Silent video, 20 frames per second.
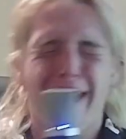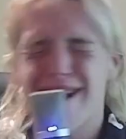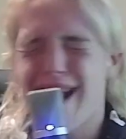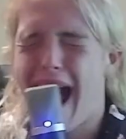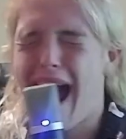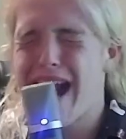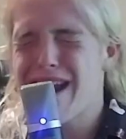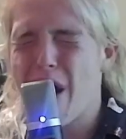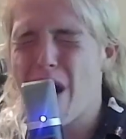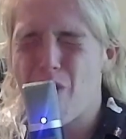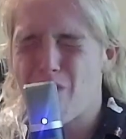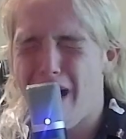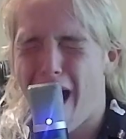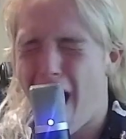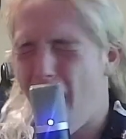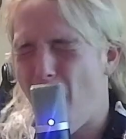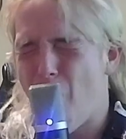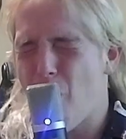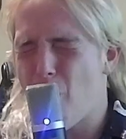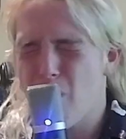I don't
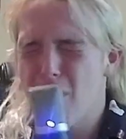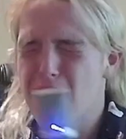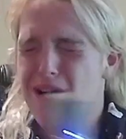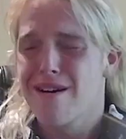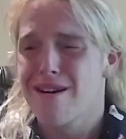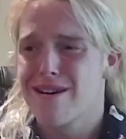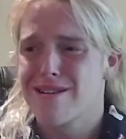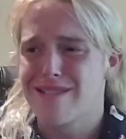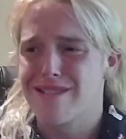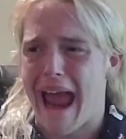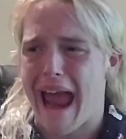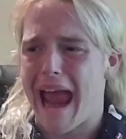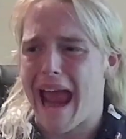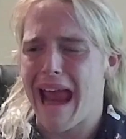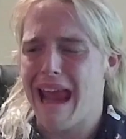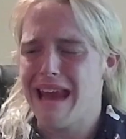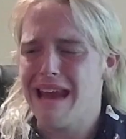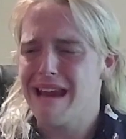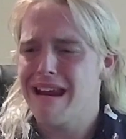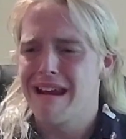know,
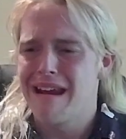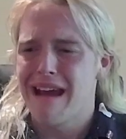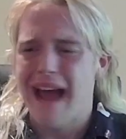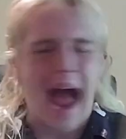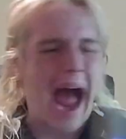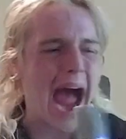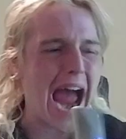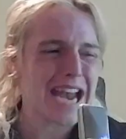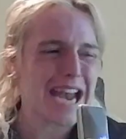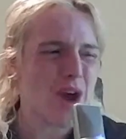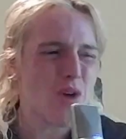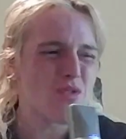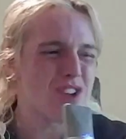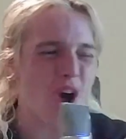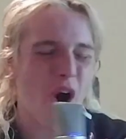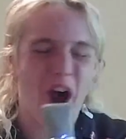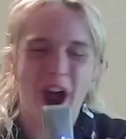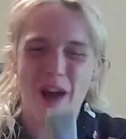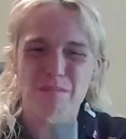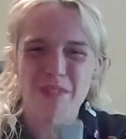okay? I don't
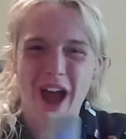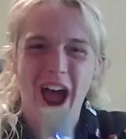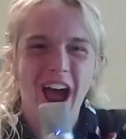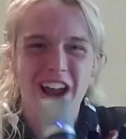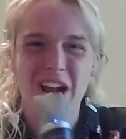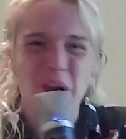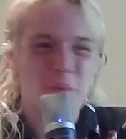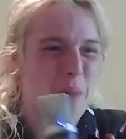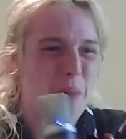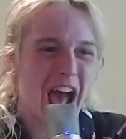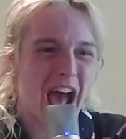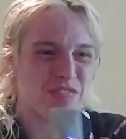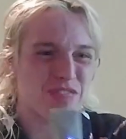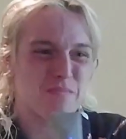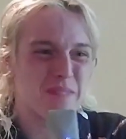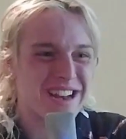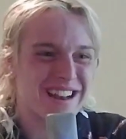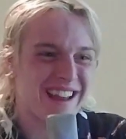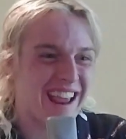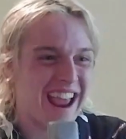know. I'm not a
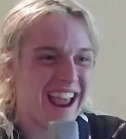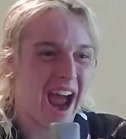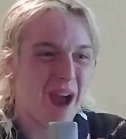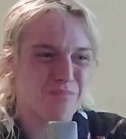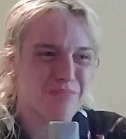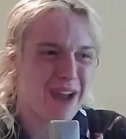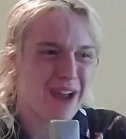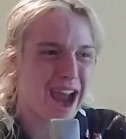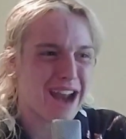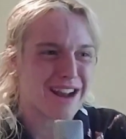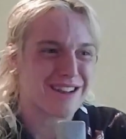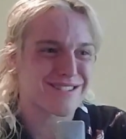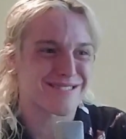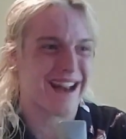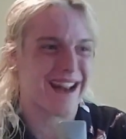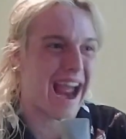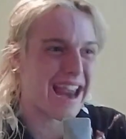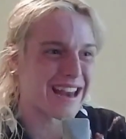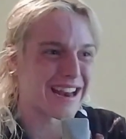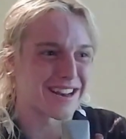mathematician. I'm not a
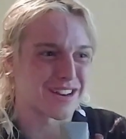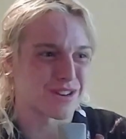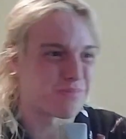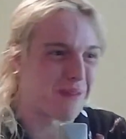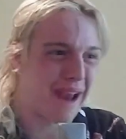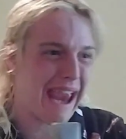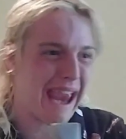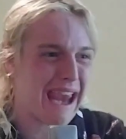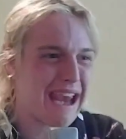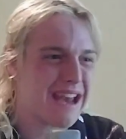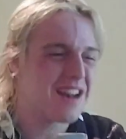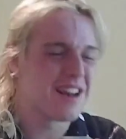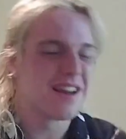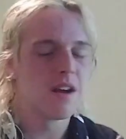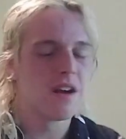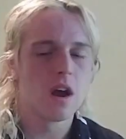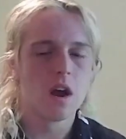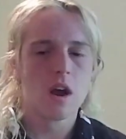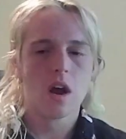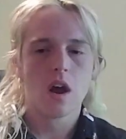science man.
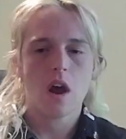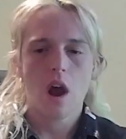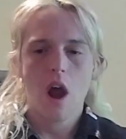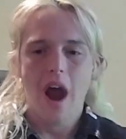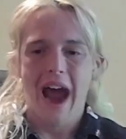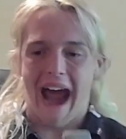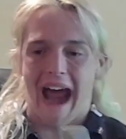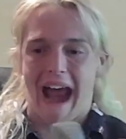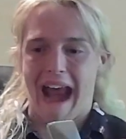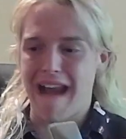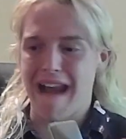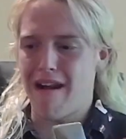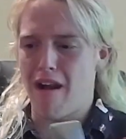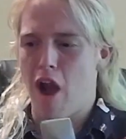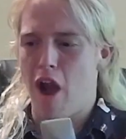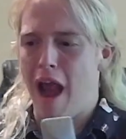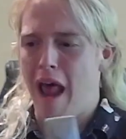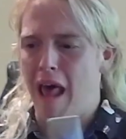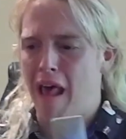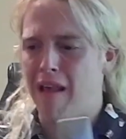I'm
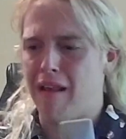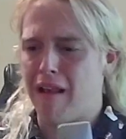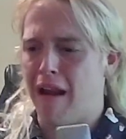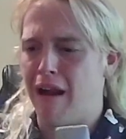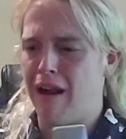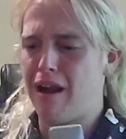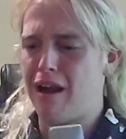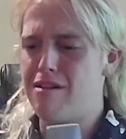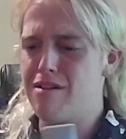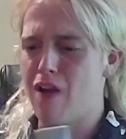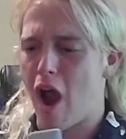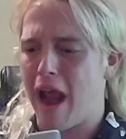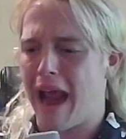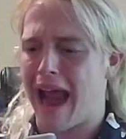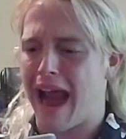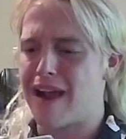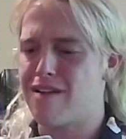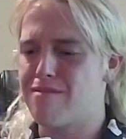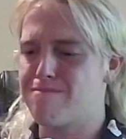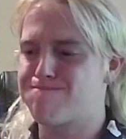
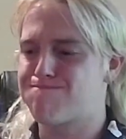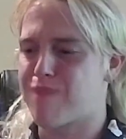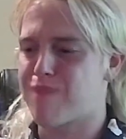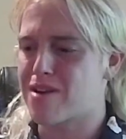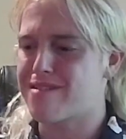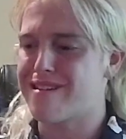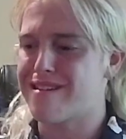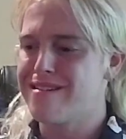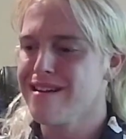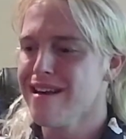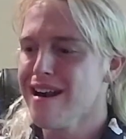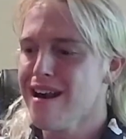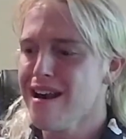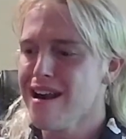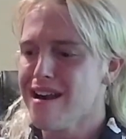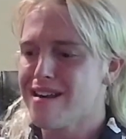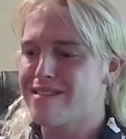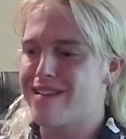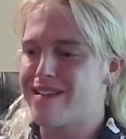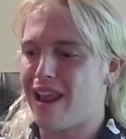not putting
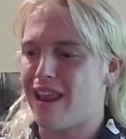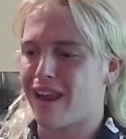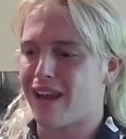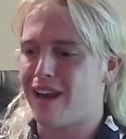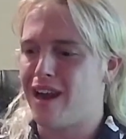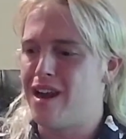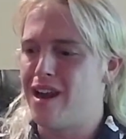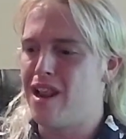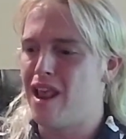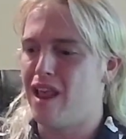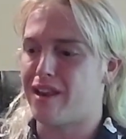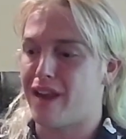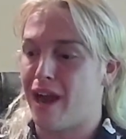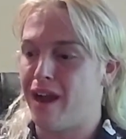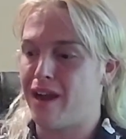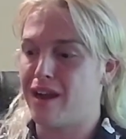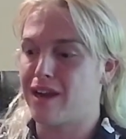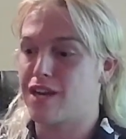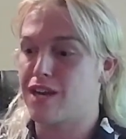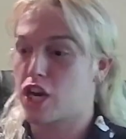
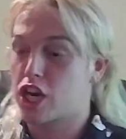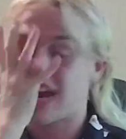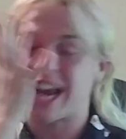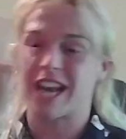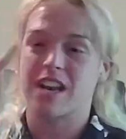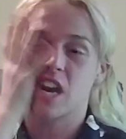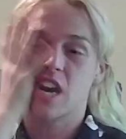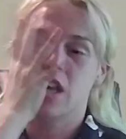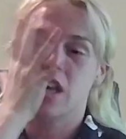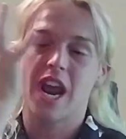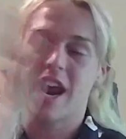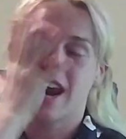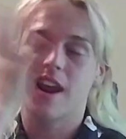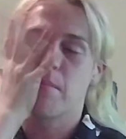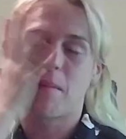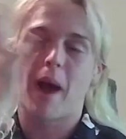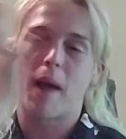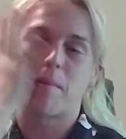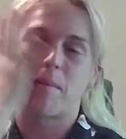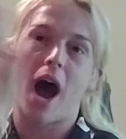to get the thing
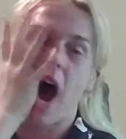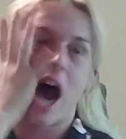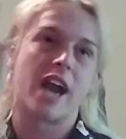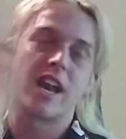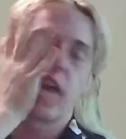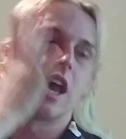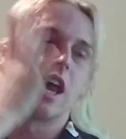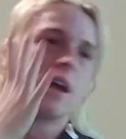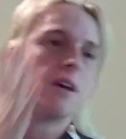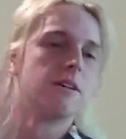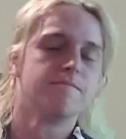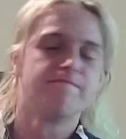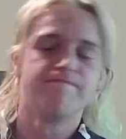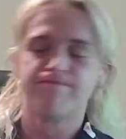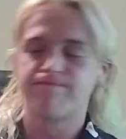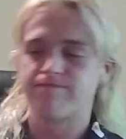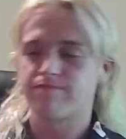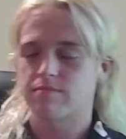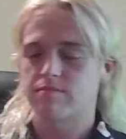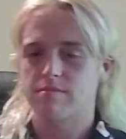in my body.
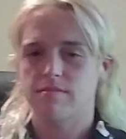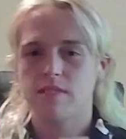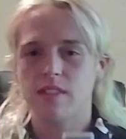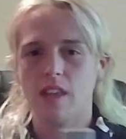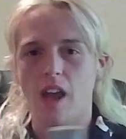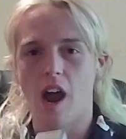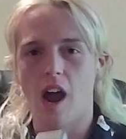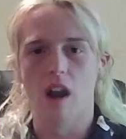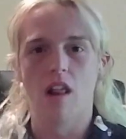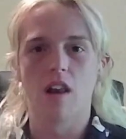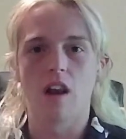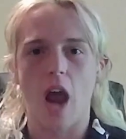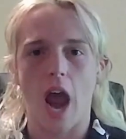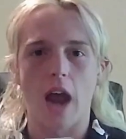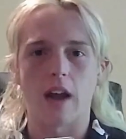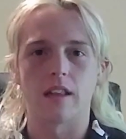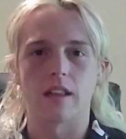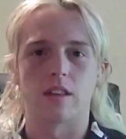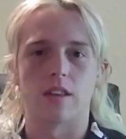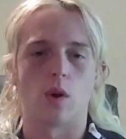I don't know
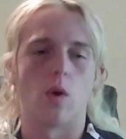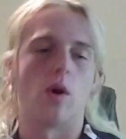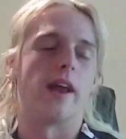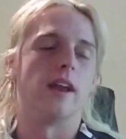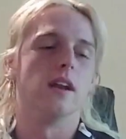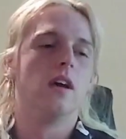how to do it.